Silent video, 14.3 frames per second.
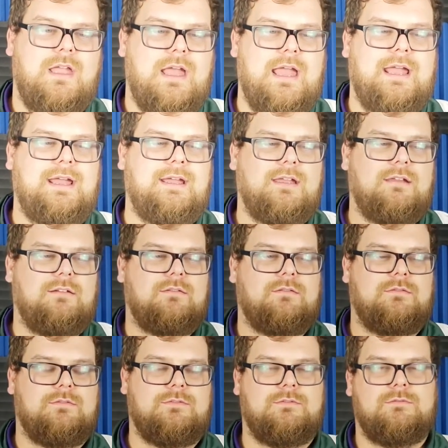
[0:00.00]
And
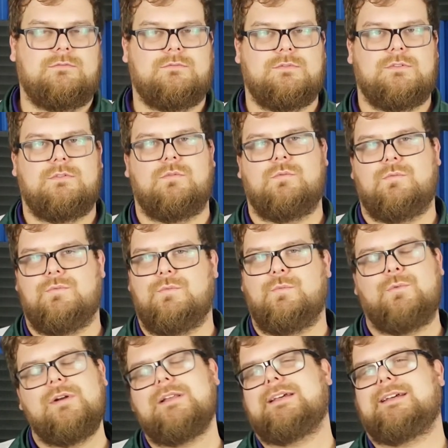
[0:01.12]

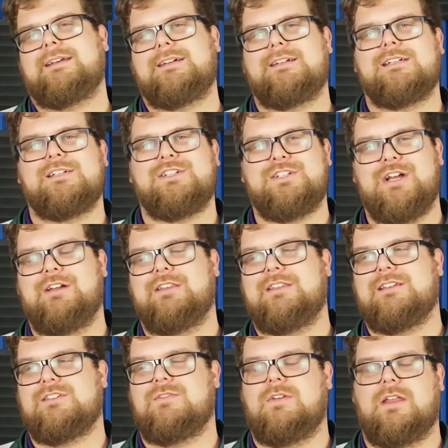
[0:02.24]
really, share
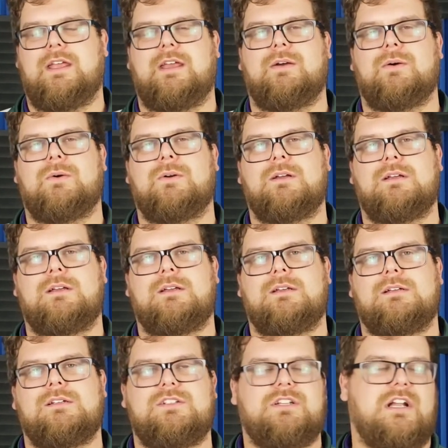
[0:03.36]
this video,
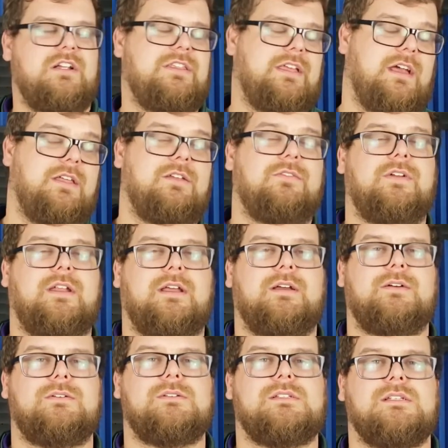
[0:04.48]
share the other
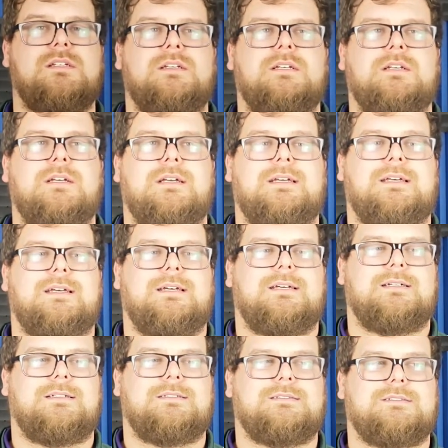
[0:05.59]
videos,
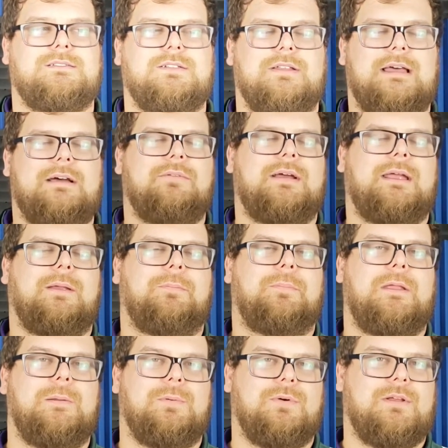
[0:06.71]
so that way
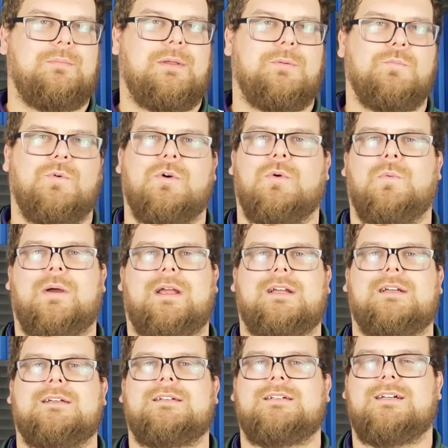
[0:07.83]
people can be more
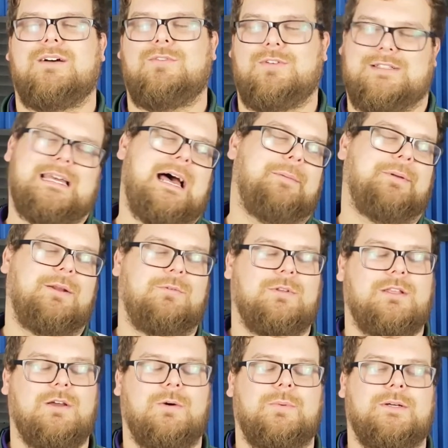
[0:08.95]
aware of what's happening with
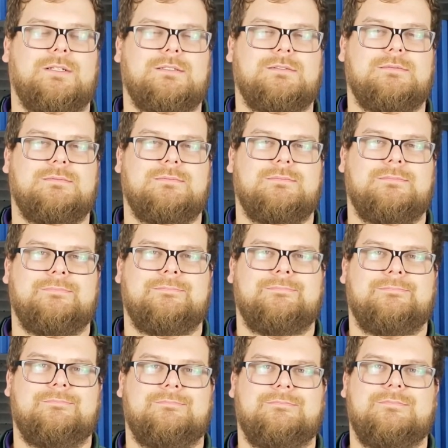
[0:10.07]
COPPA.
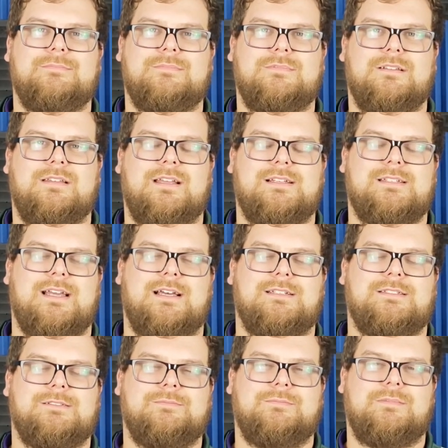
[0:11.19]
Thanks
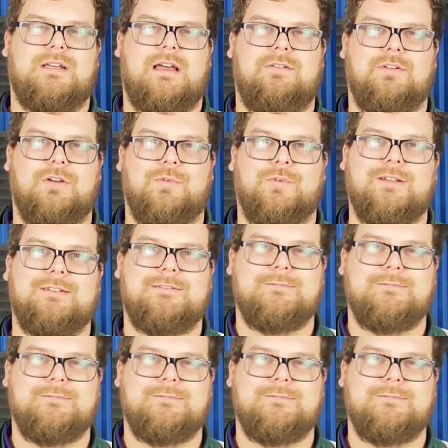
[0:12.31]
guys, have a good one.